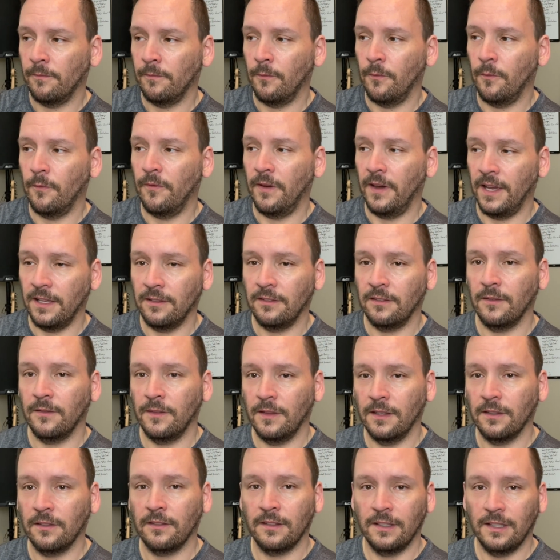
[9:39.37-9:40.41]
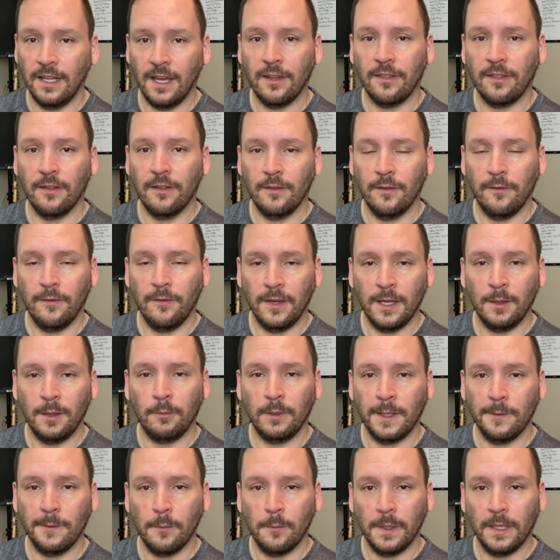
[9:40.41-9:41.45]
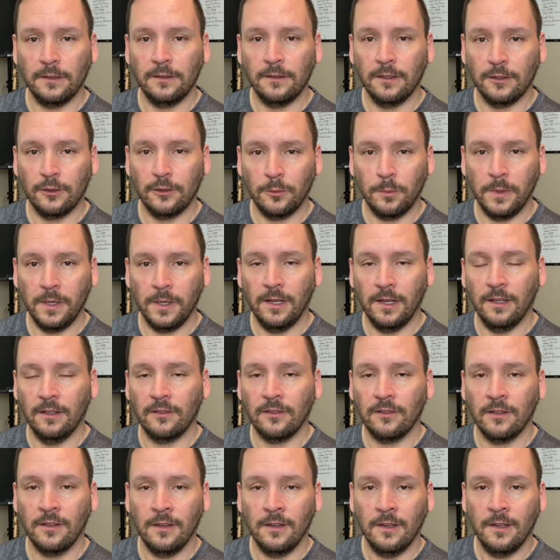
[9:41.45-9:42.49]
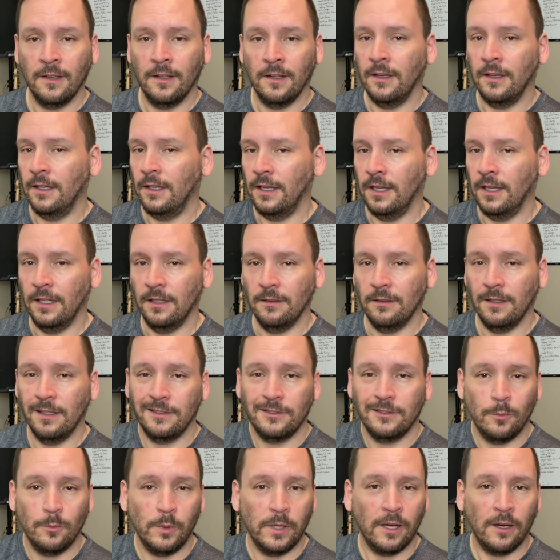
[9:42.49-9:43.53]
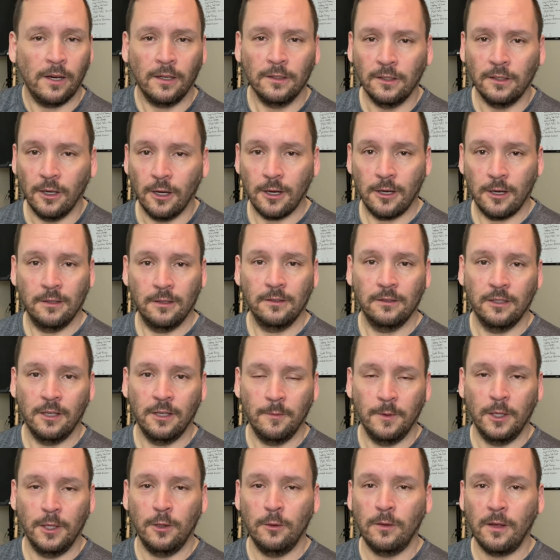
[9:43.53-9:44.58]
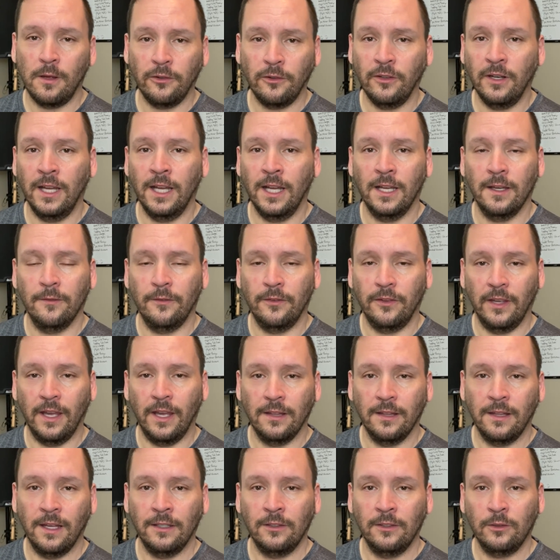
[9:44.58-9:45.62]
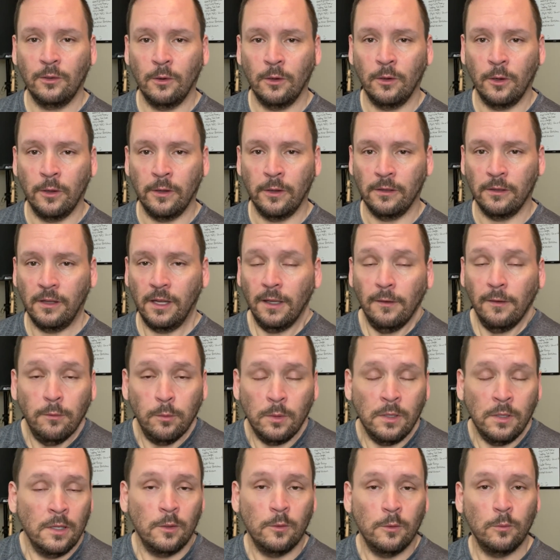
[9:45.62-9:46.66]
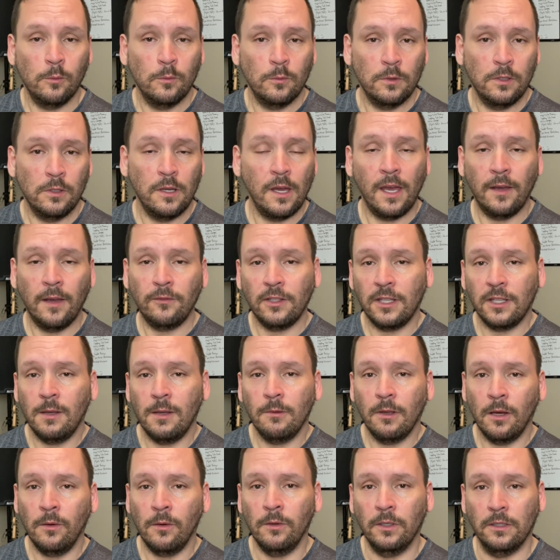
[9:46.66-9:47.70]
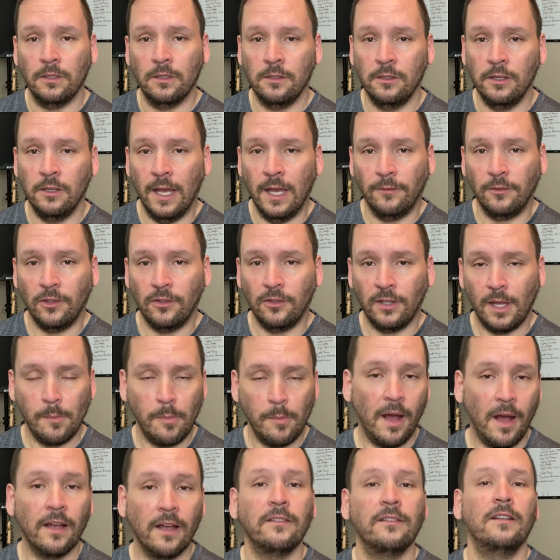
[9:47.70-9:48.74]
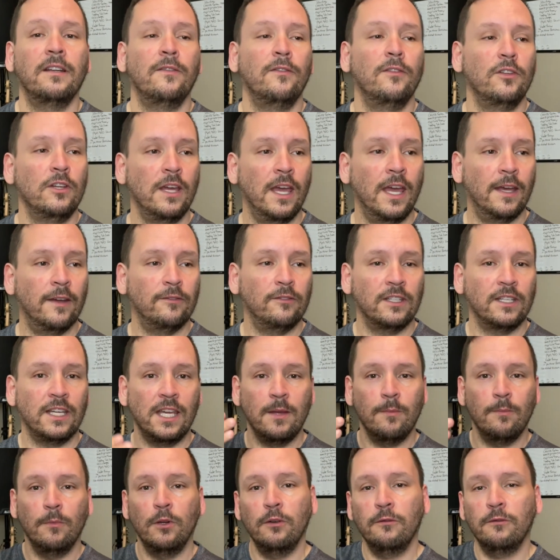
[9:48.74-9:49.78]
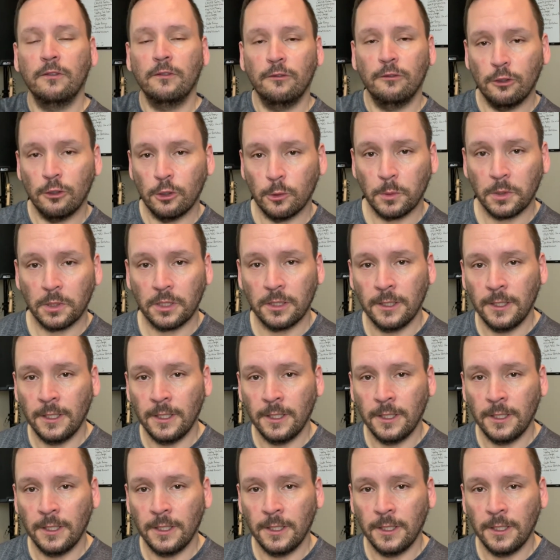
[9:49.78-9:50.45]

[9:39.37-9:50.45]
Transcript: face of this death of the family I'm about to experience. And we all are. I mean, who doesn't have sad things going on in their life? you have to keep going. You have to stay positive and you have to keep moving forward.